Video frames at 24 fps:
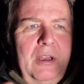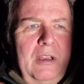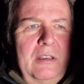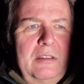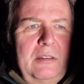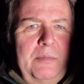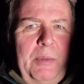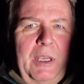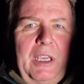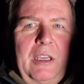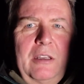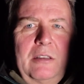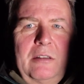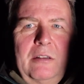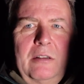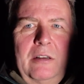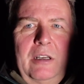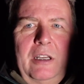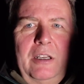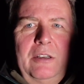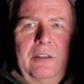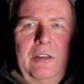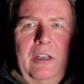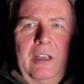spigot on
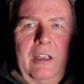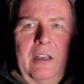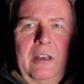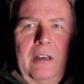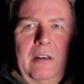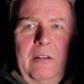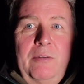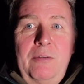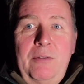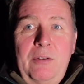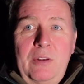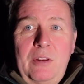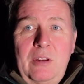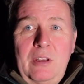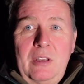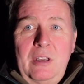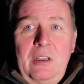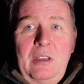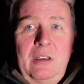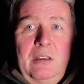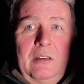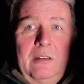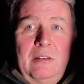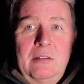each end for
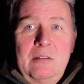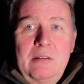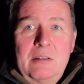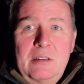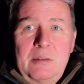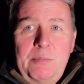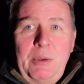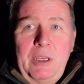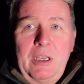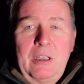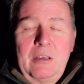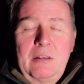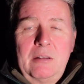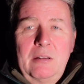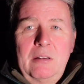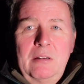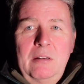the spit,